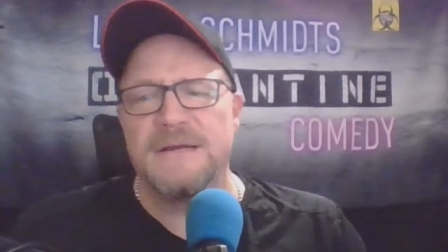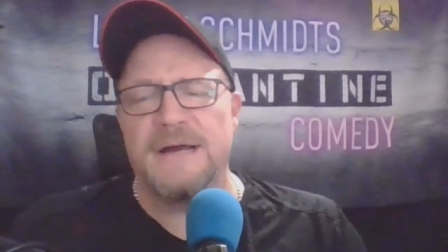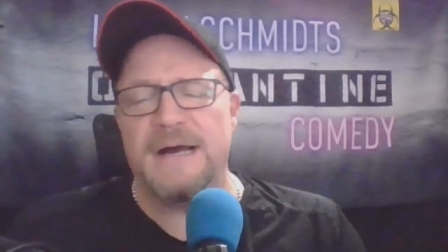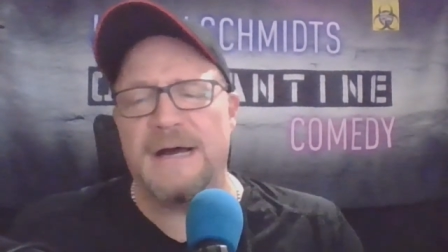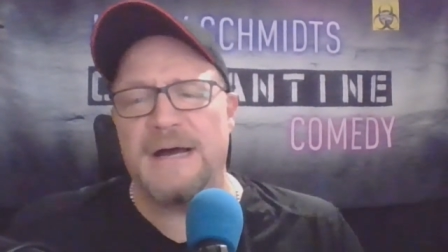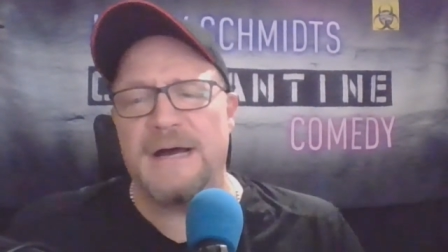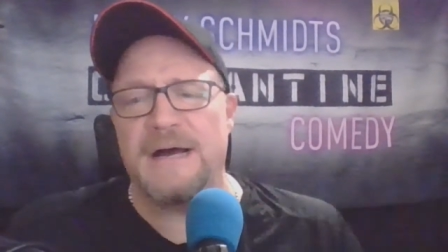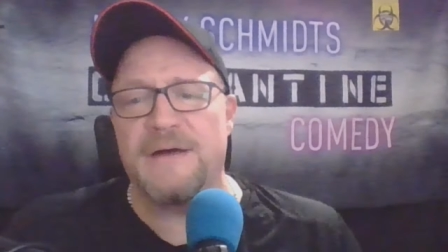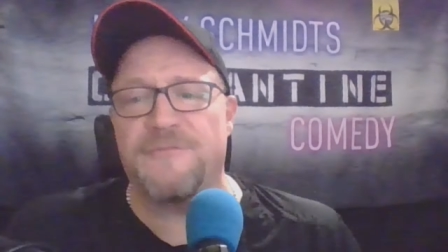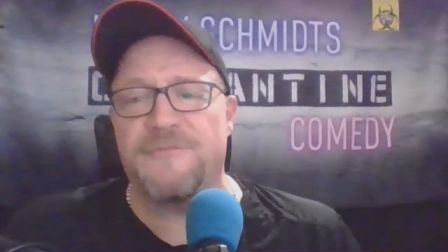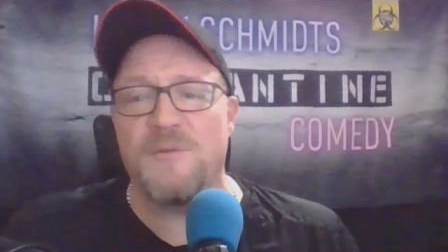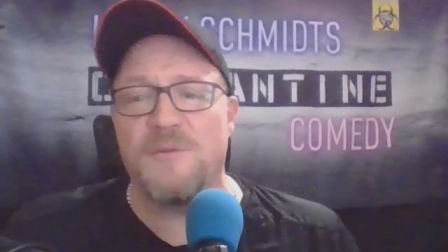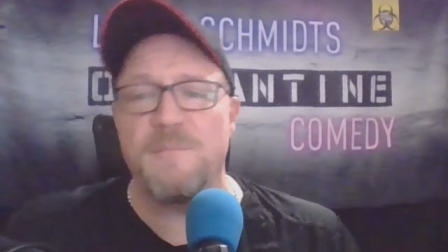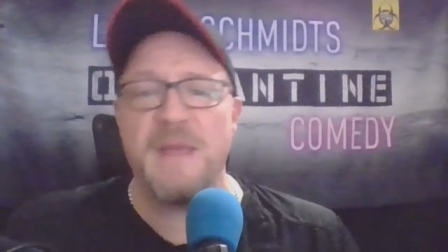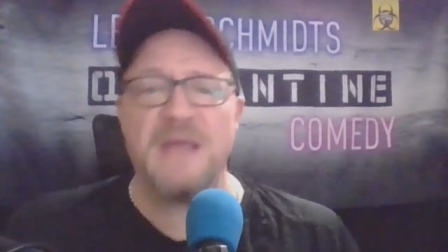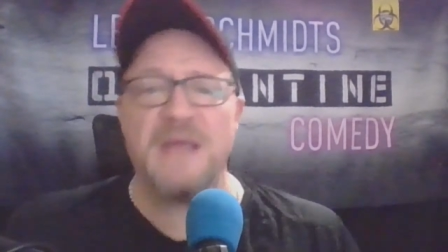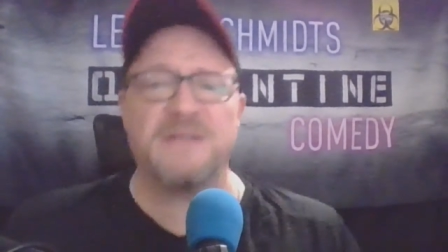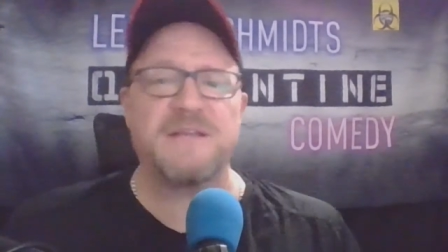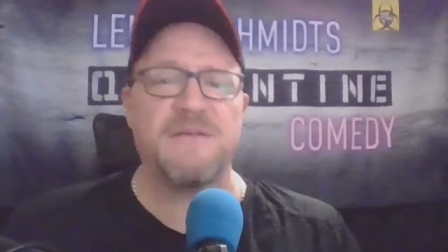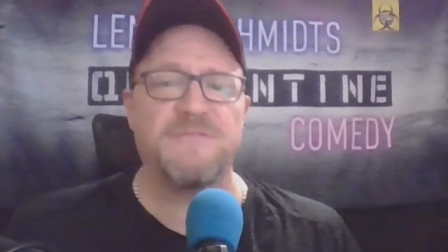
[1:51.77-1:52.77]
uh, from
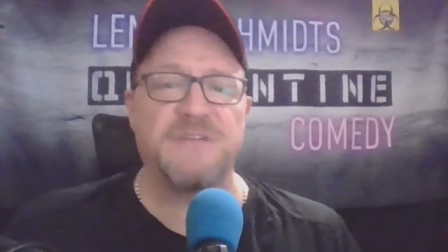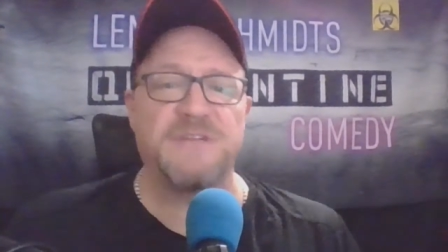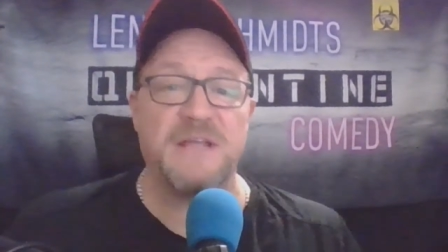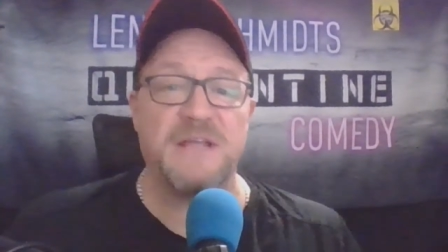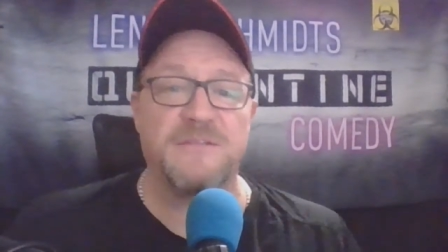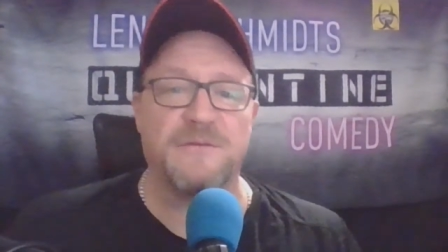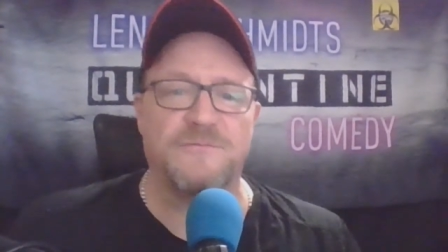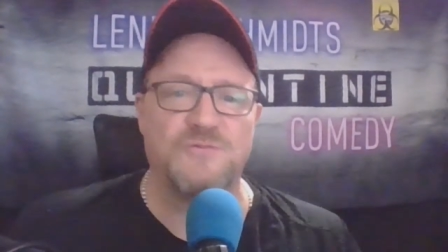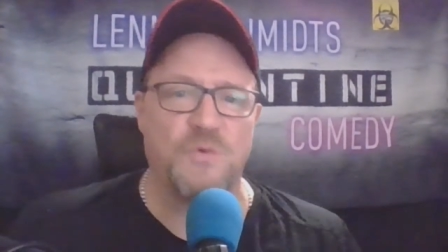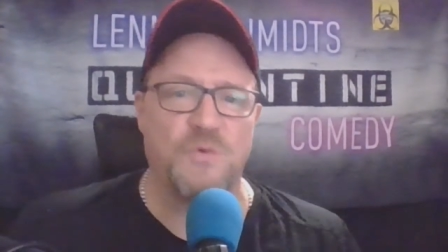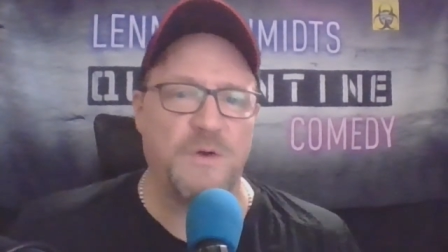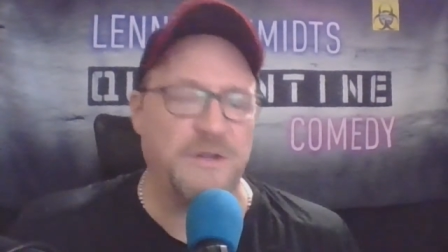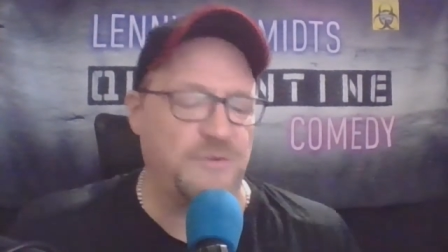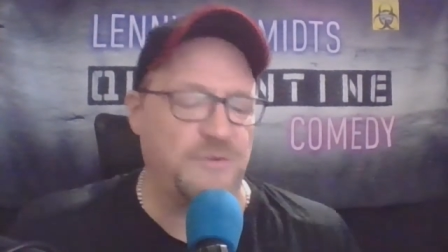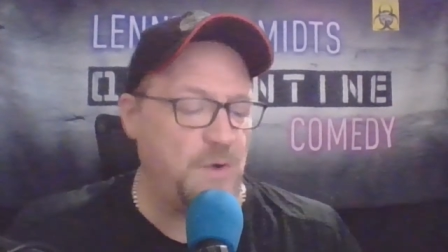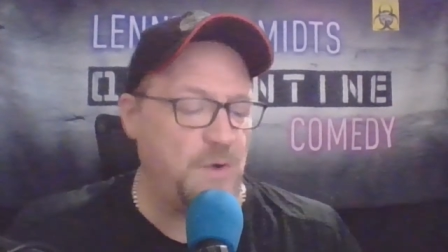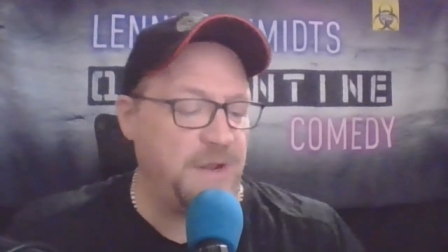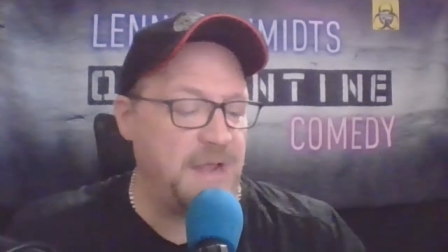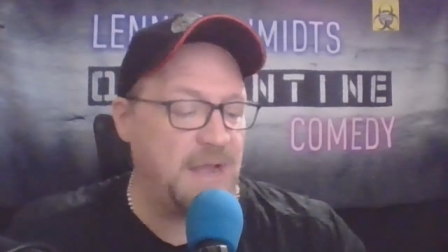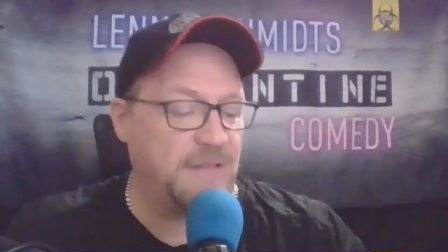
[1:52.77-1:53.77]
May 17th of
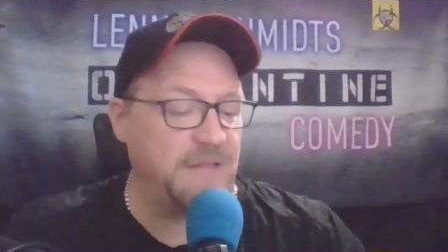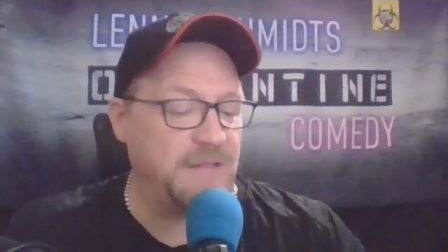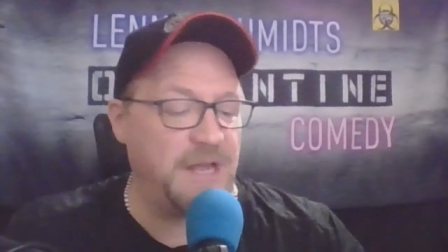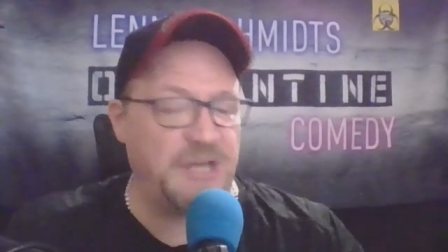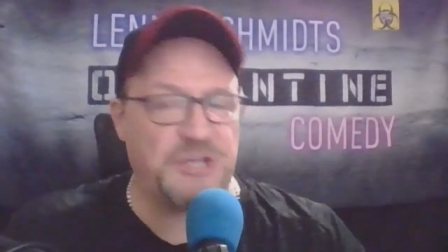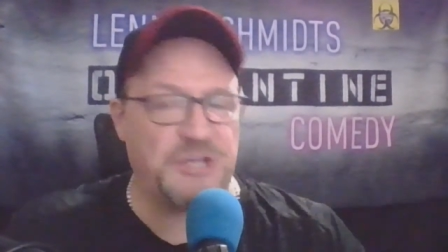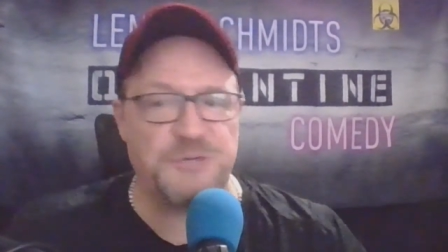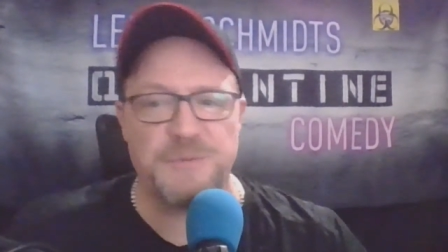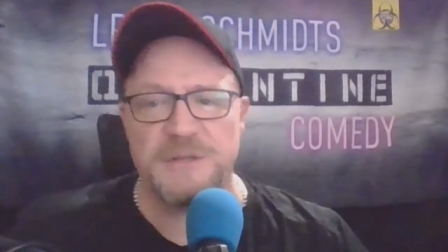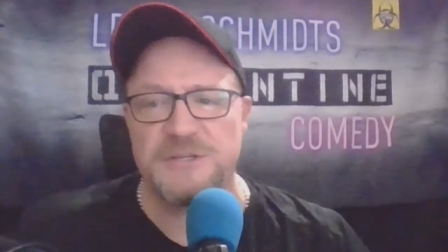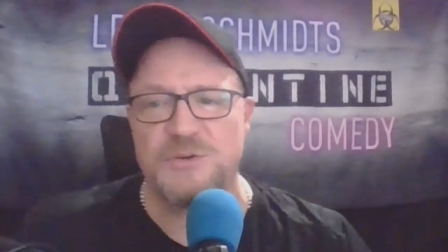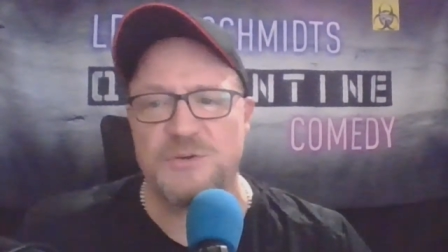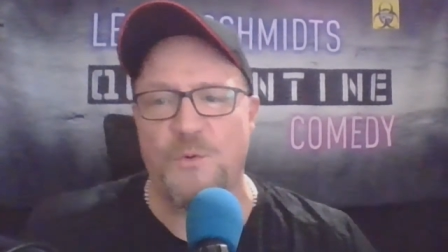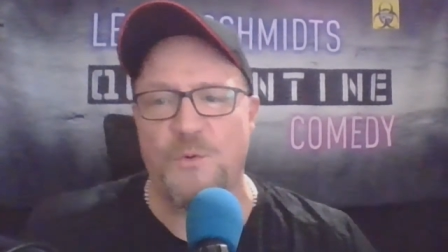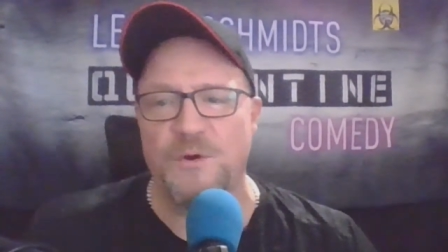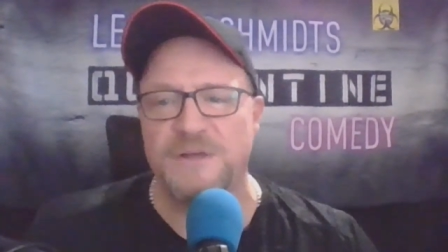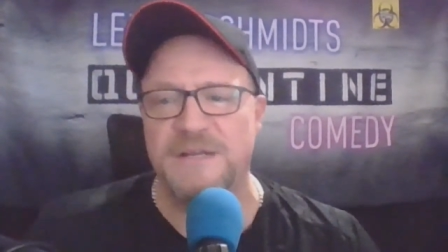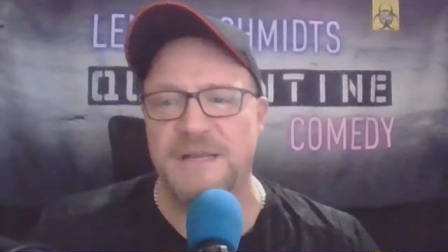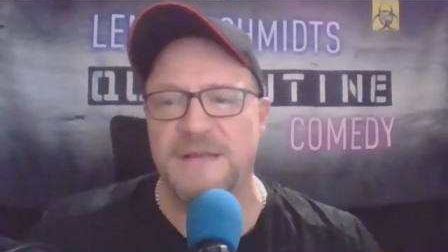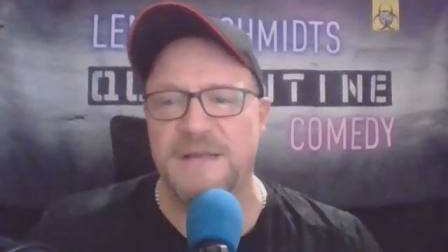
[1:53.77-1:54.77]
2020 on Lenny Schmidt's
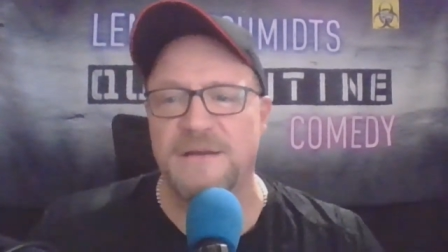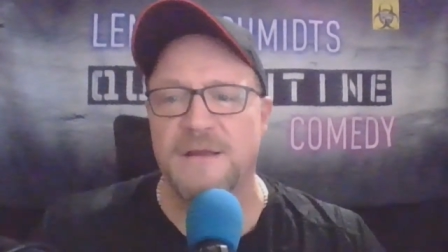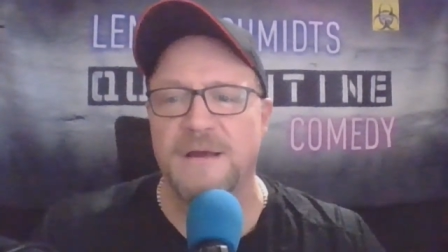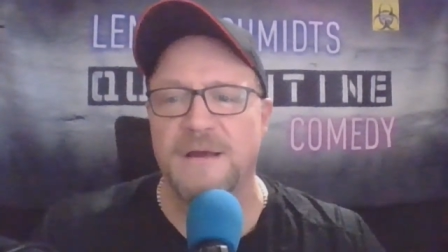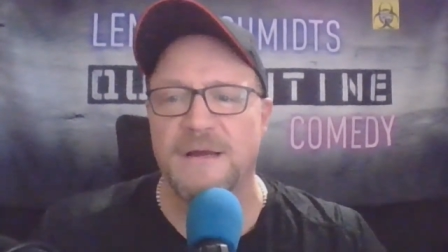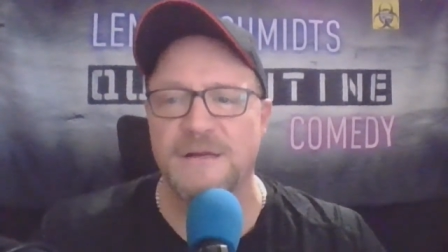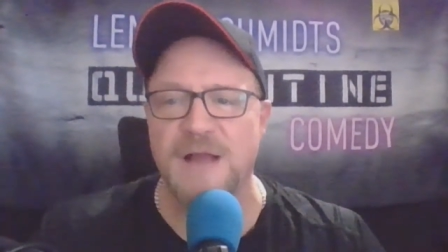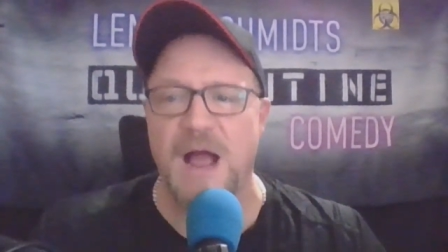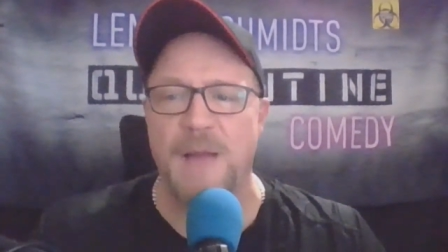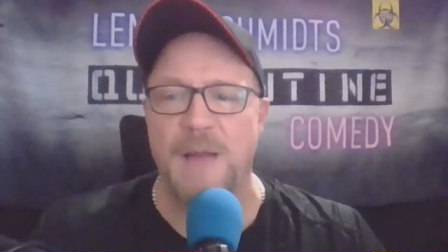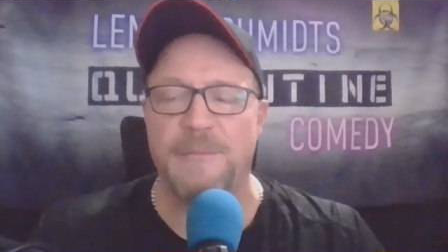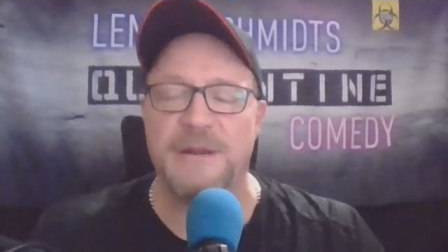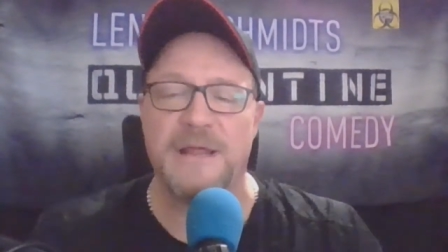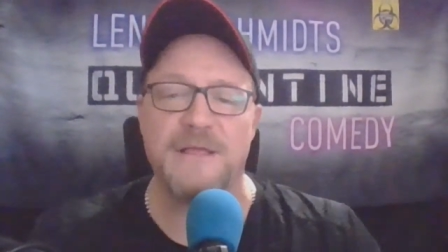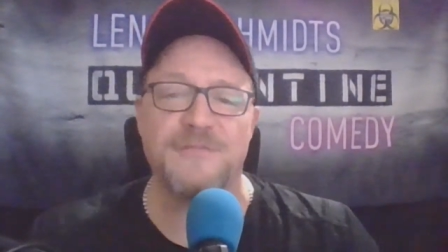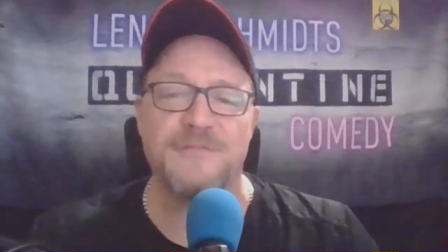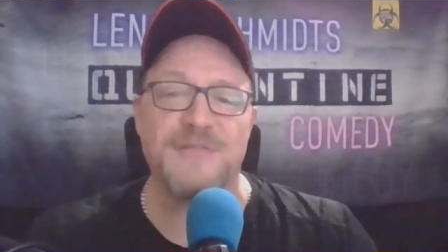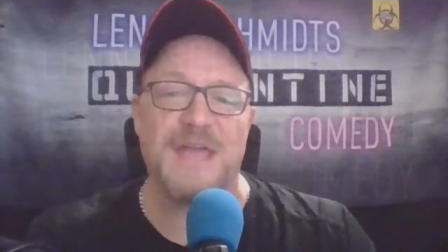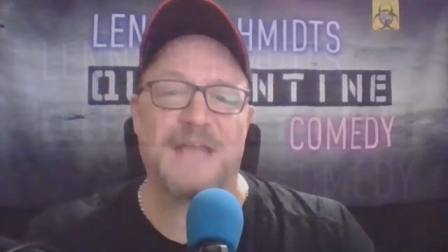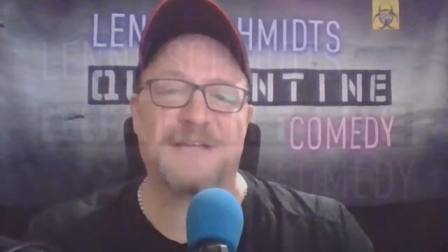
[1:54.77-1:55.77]
Quarantine
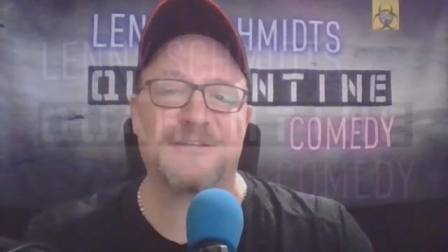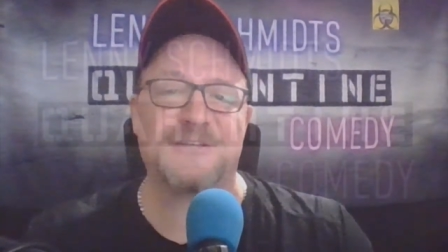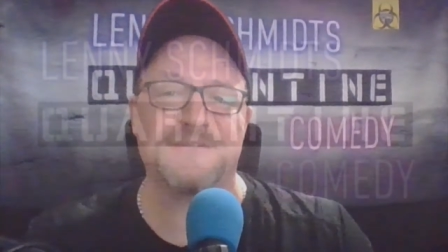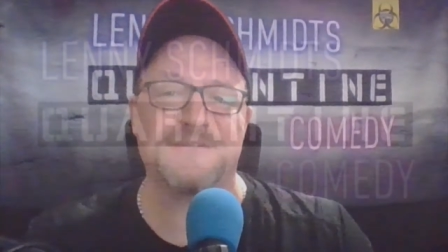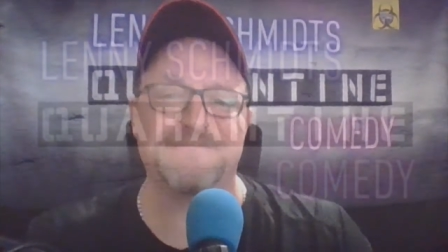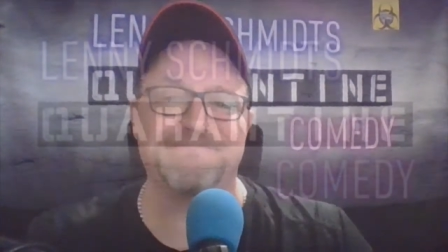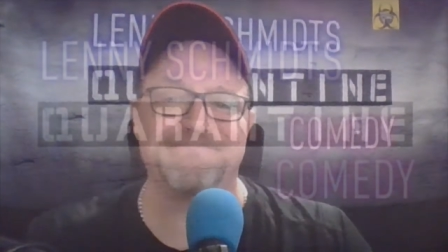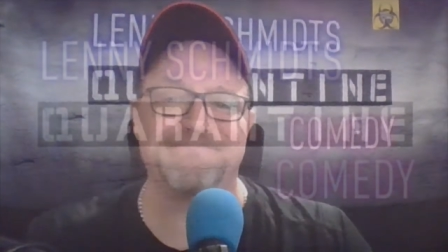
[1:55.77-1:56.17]
Comedy. Thanks.